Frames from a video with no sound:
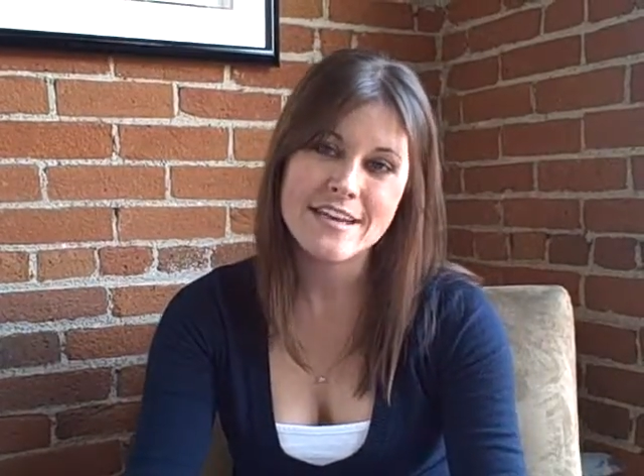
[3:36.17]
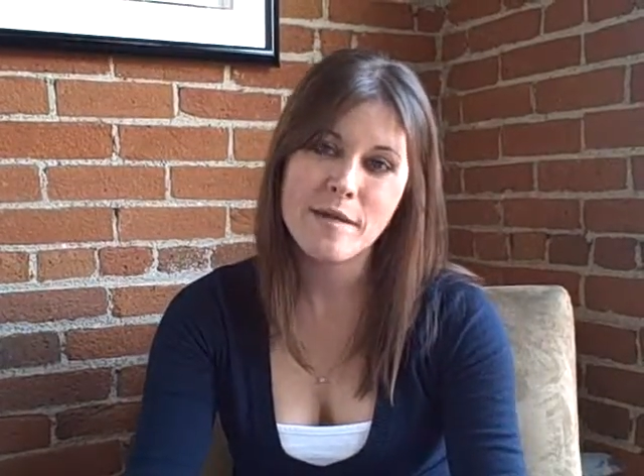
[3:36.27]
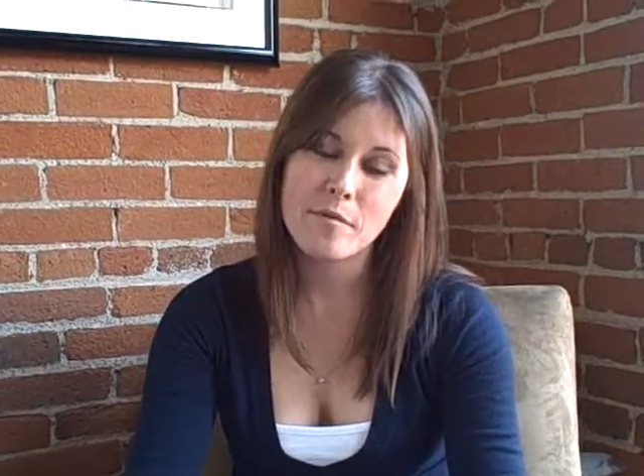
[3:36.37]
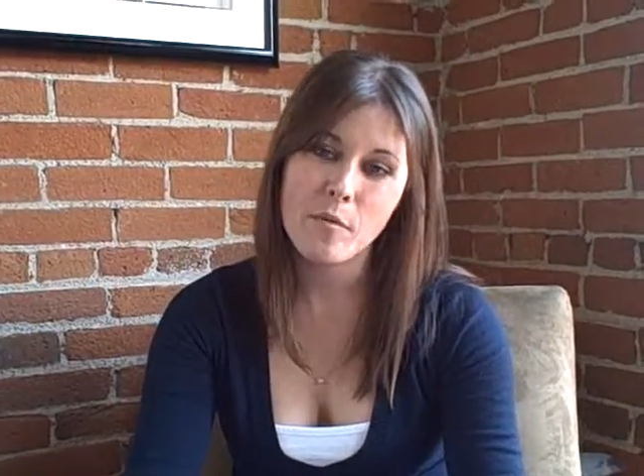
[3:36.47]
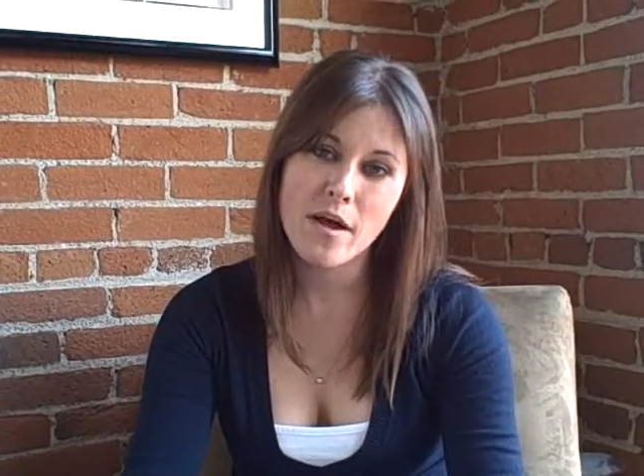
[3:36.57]

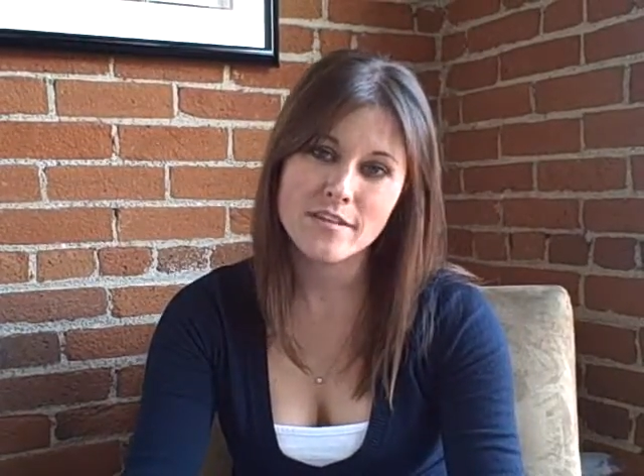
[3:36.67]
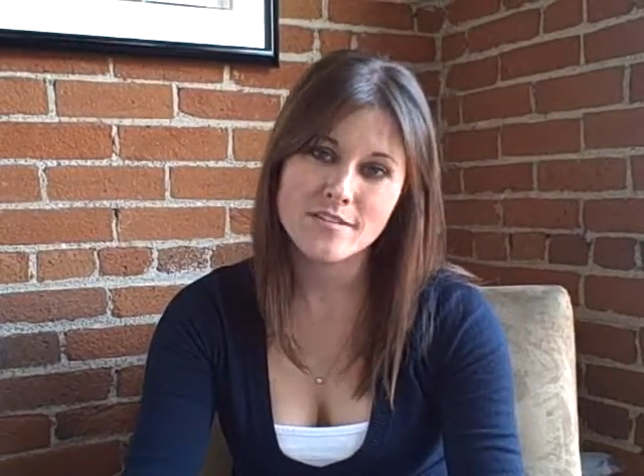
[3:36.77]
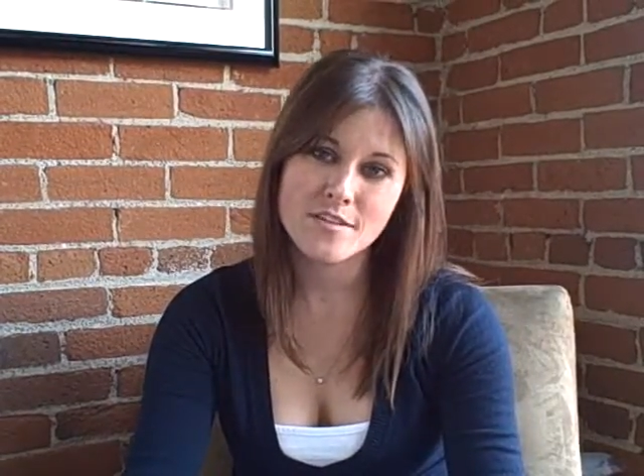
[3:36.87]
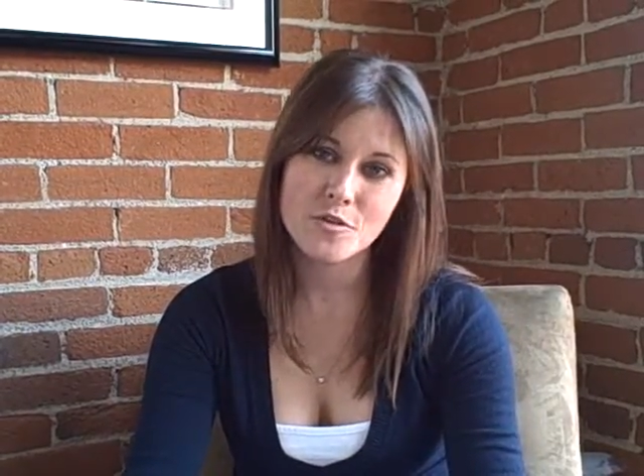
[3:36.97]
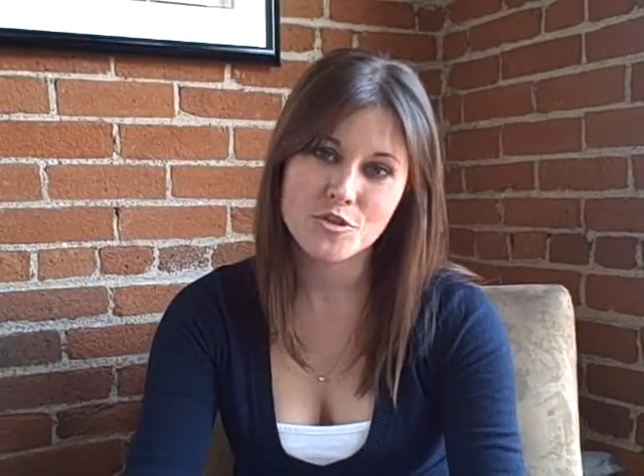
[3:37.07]
number one
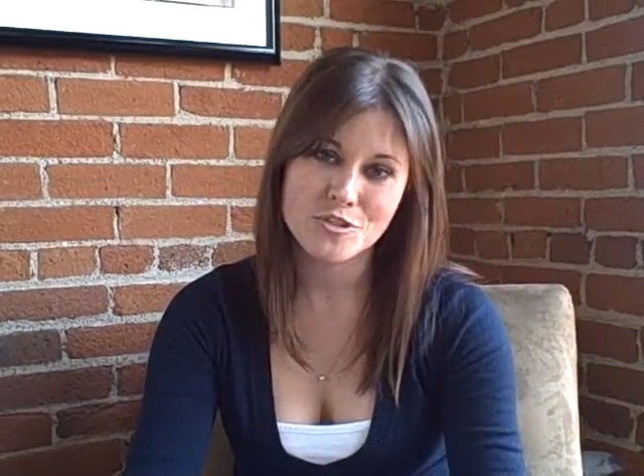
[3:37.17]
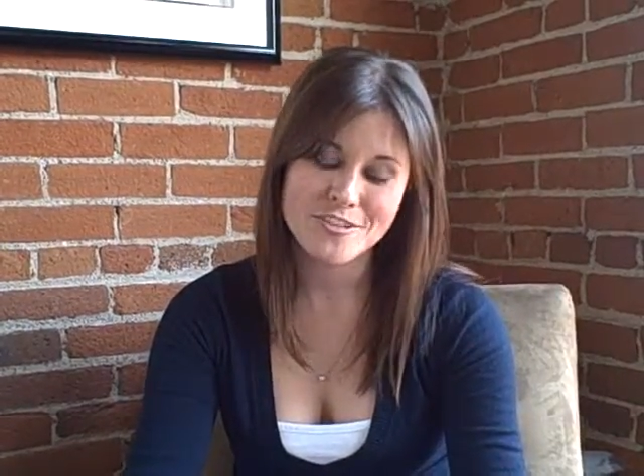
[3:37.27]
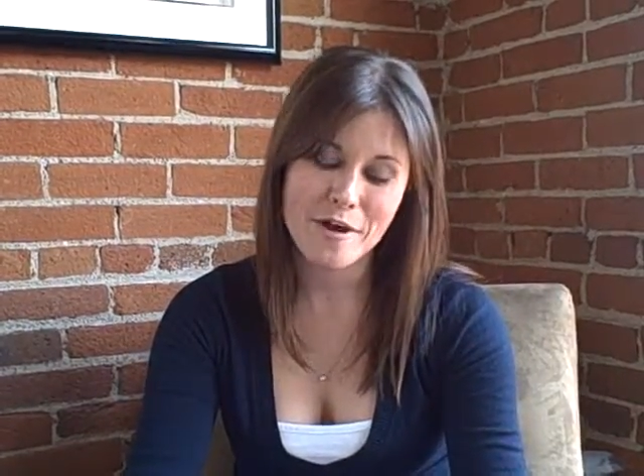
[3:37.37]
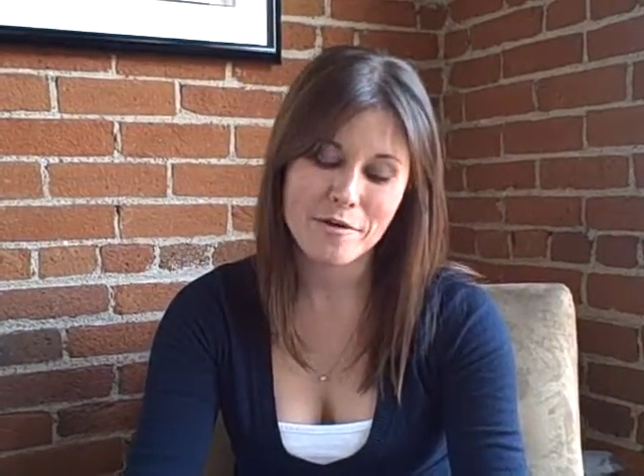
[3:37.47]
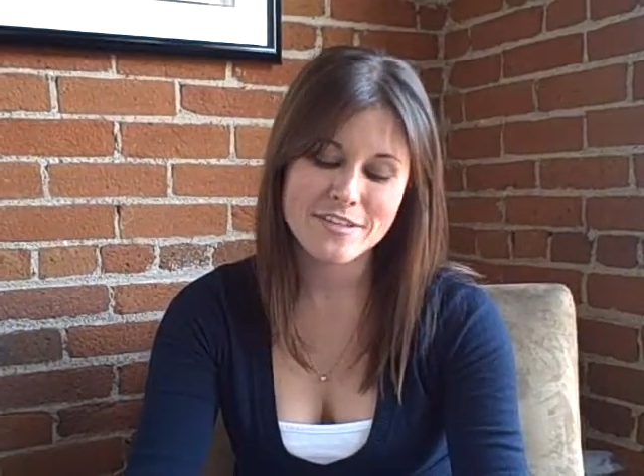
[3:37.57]
social
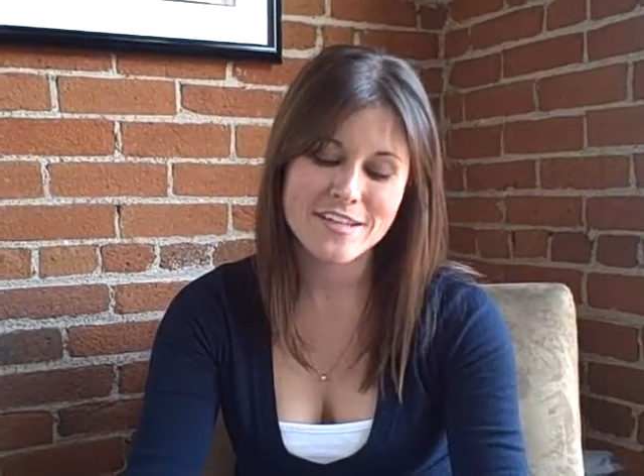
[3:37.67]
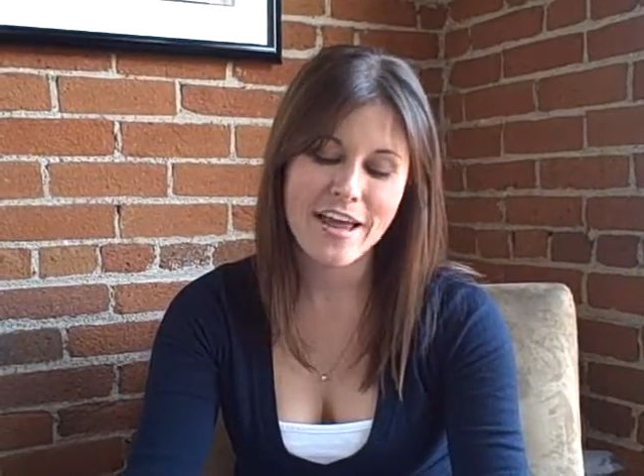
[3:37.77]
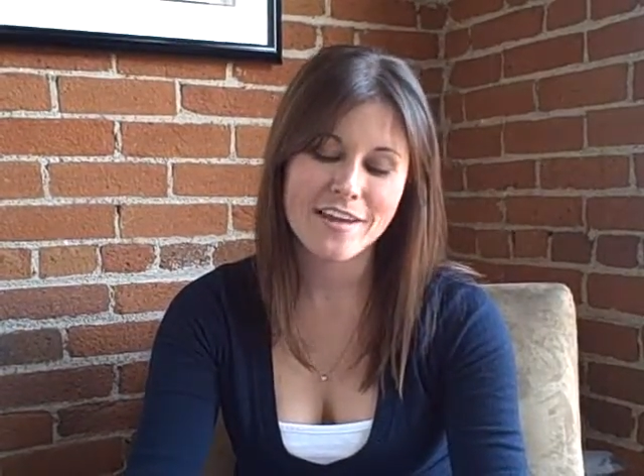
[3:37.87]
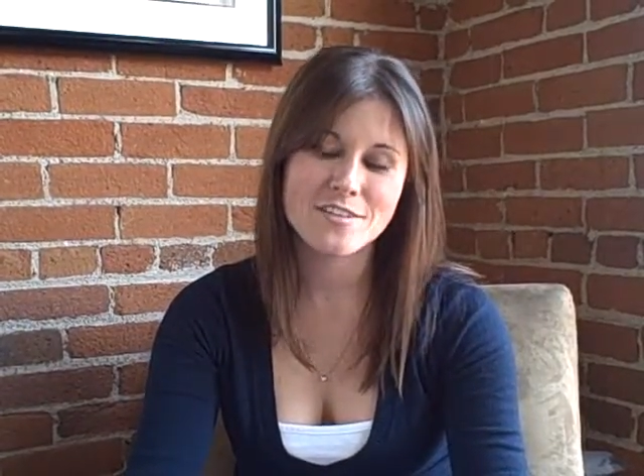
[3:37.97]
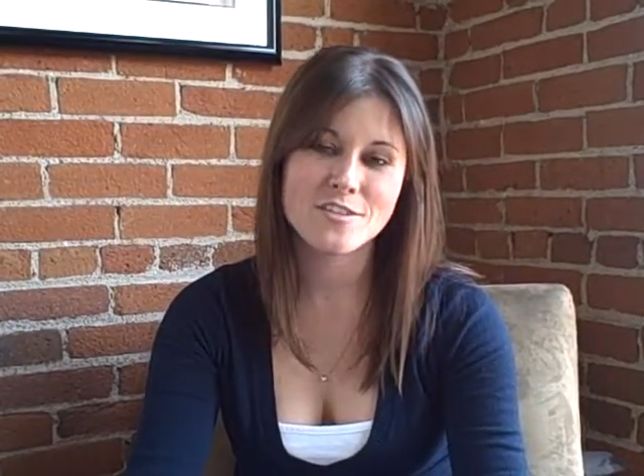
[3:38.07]
network
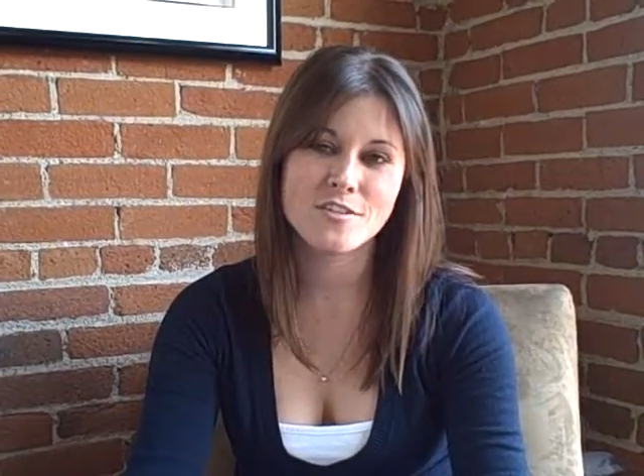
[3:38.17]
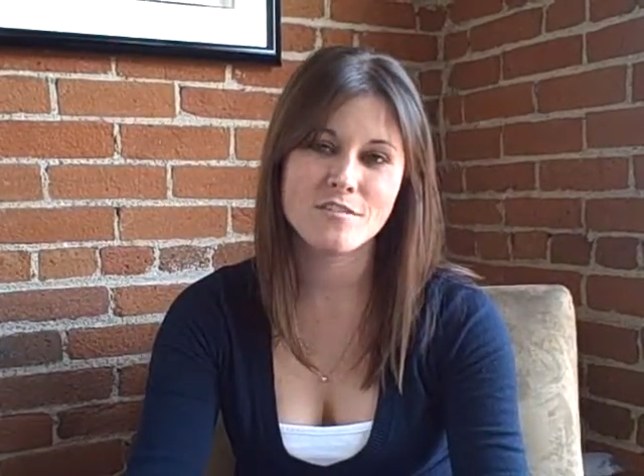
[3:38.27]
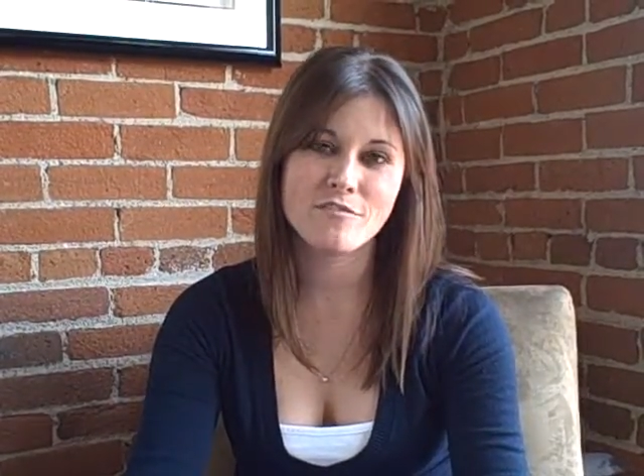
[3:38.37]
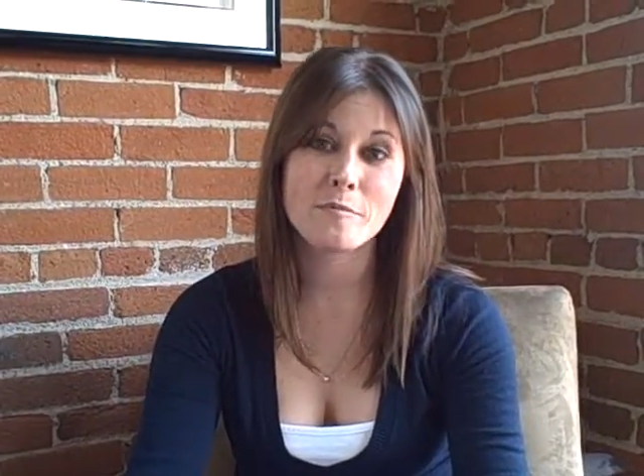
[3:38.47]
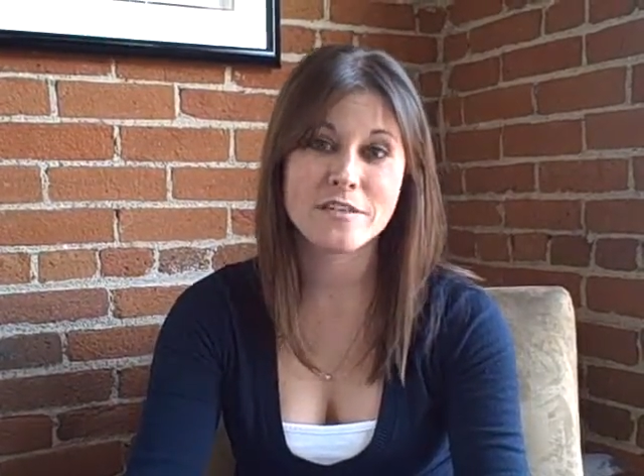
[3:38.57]
site
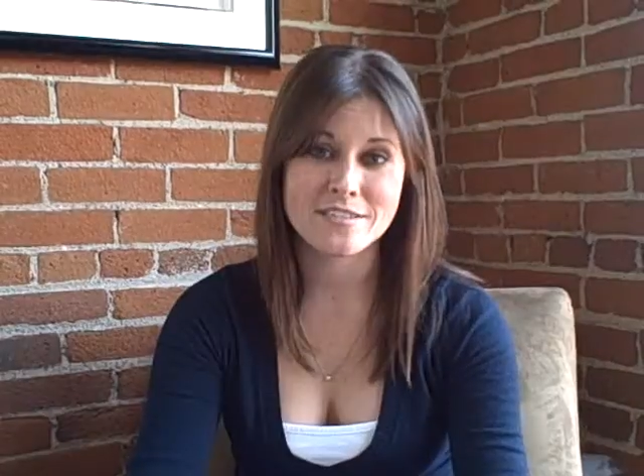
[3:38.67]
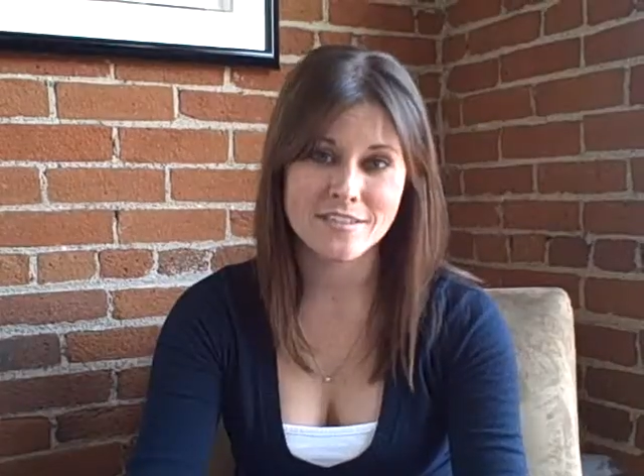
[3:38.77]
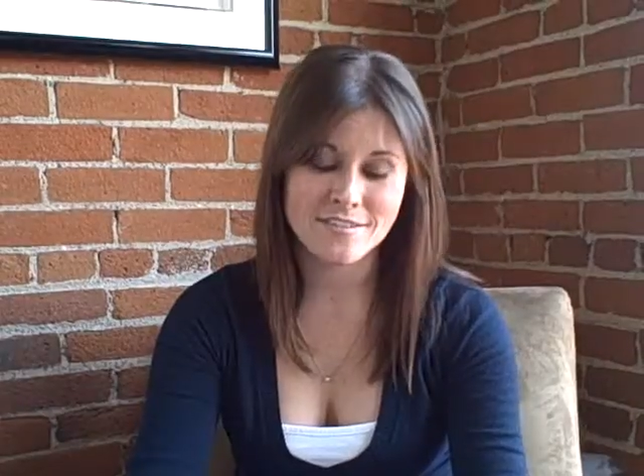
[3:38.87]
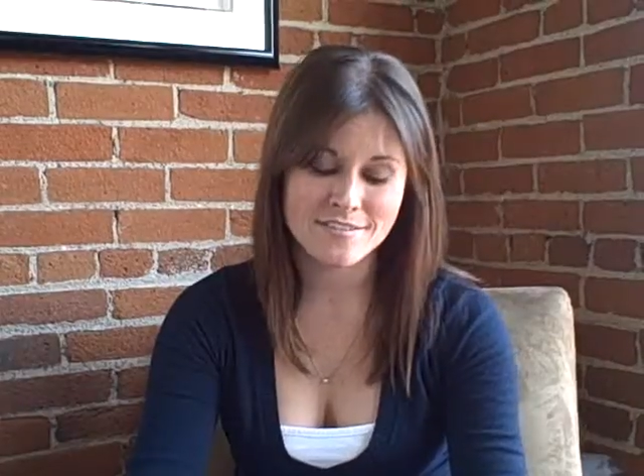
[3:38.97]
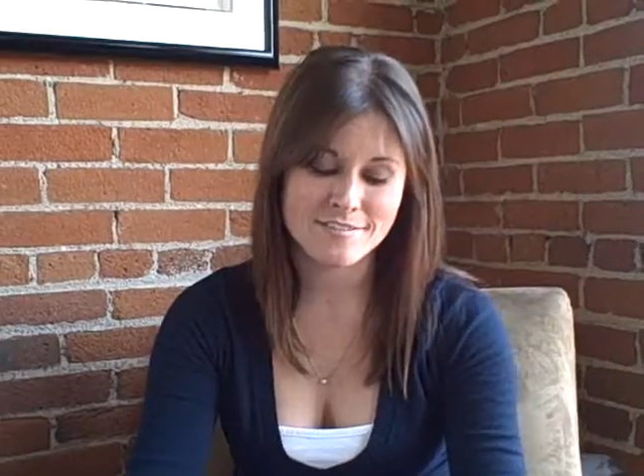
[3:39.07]
for
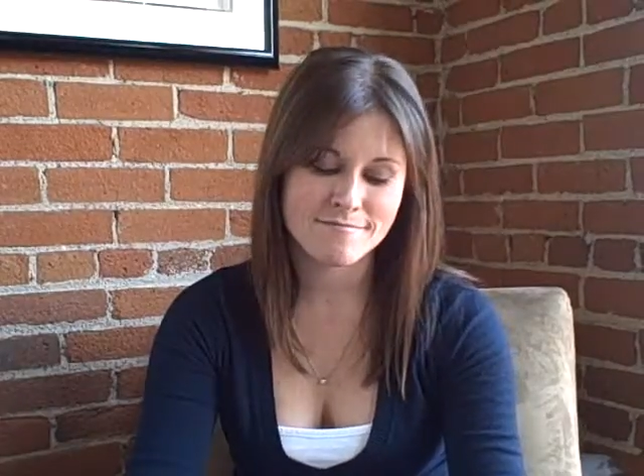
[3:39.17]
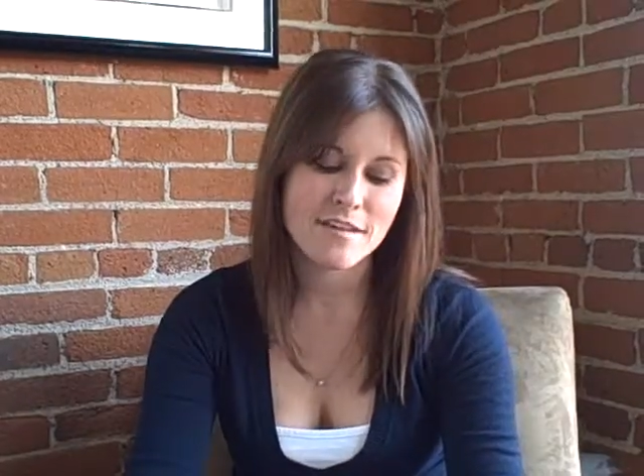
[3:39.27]
business,